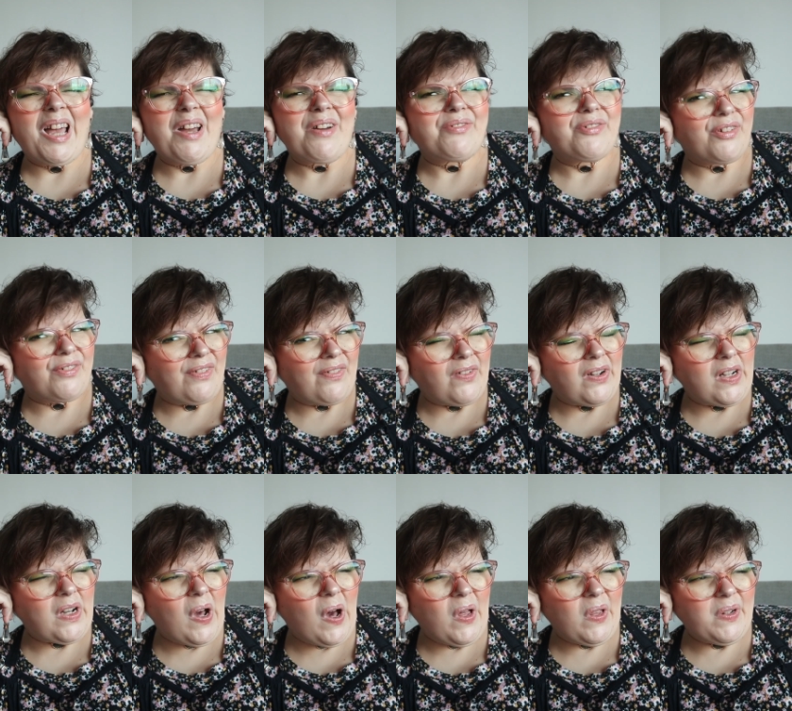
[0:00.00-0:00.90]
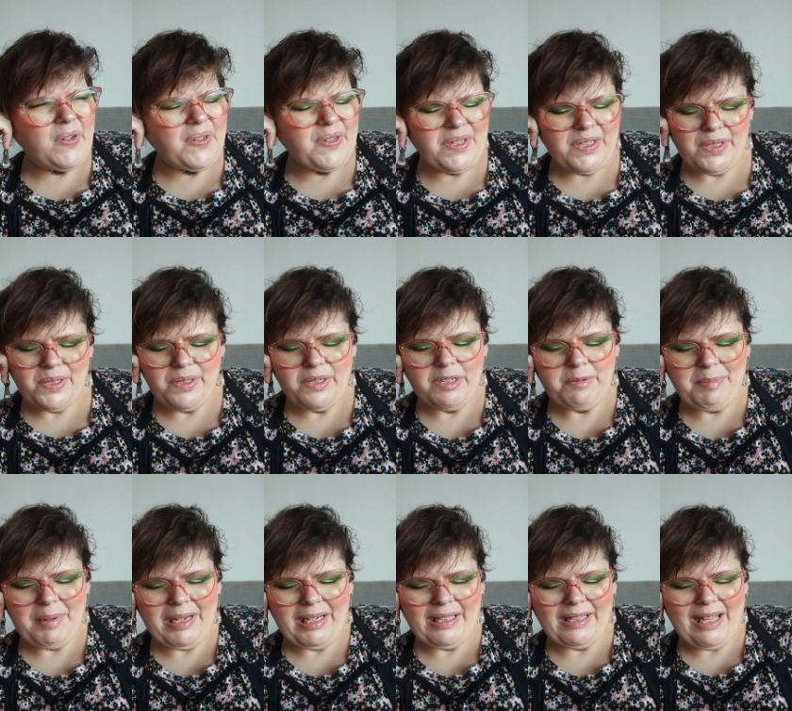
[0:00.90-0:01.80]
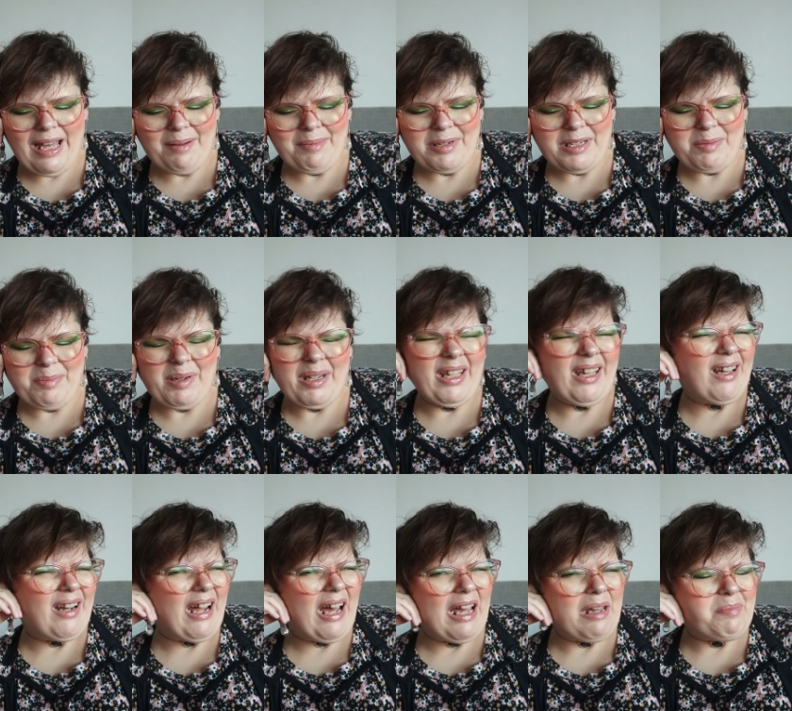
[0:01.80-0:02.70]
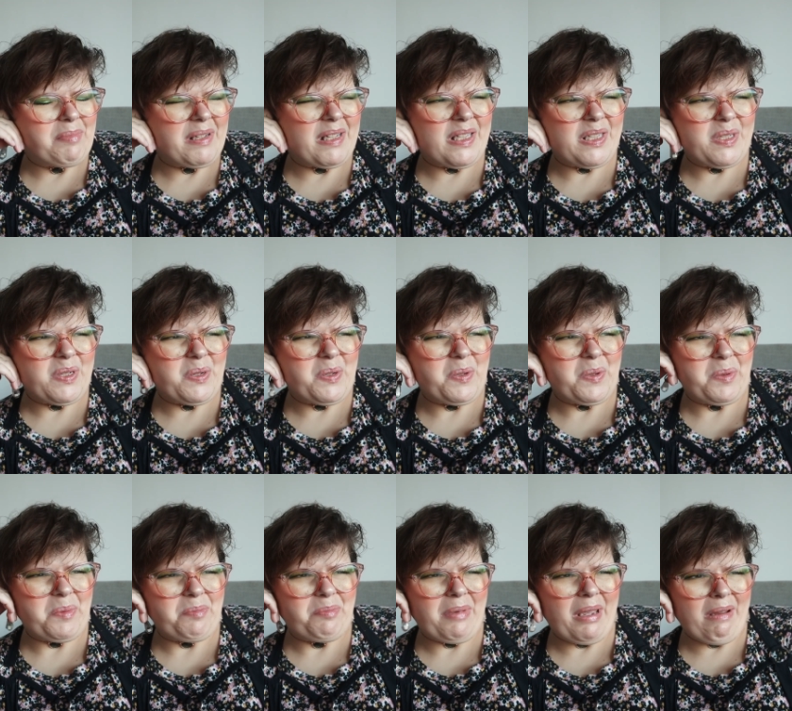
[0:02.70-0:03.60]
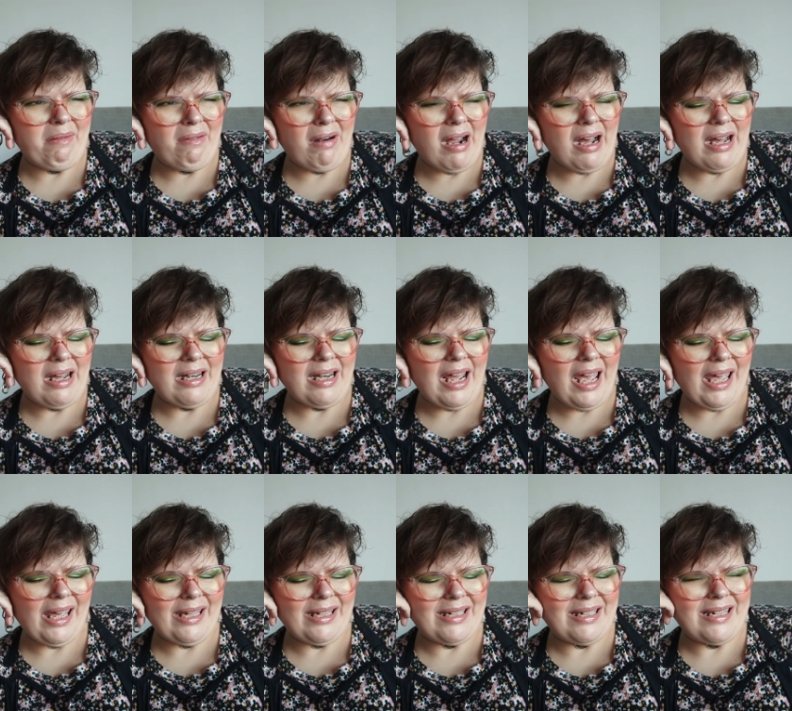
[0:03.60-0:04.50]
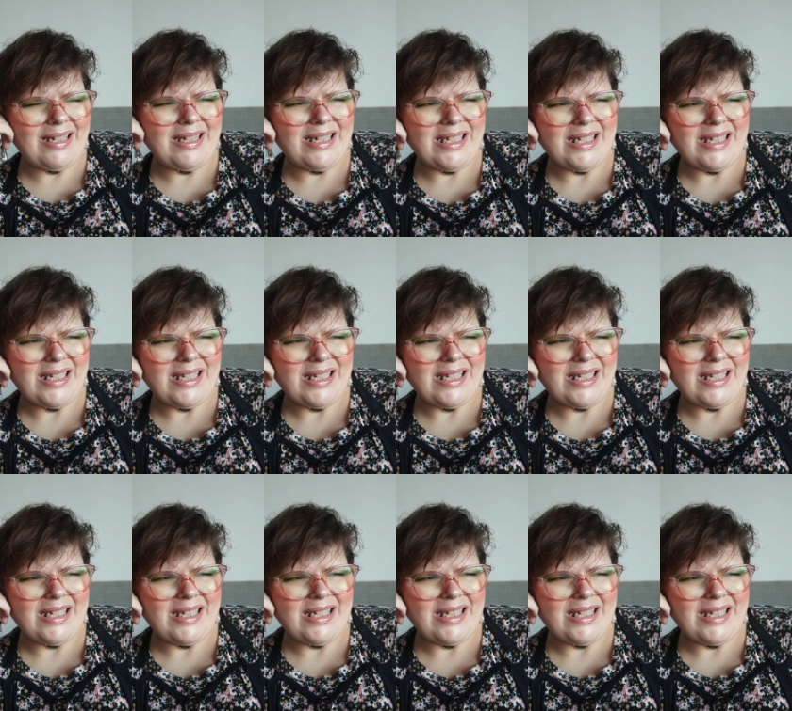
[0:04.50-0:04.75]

For fifty dollars, you're spending that much money on an eye pencil, Meron, and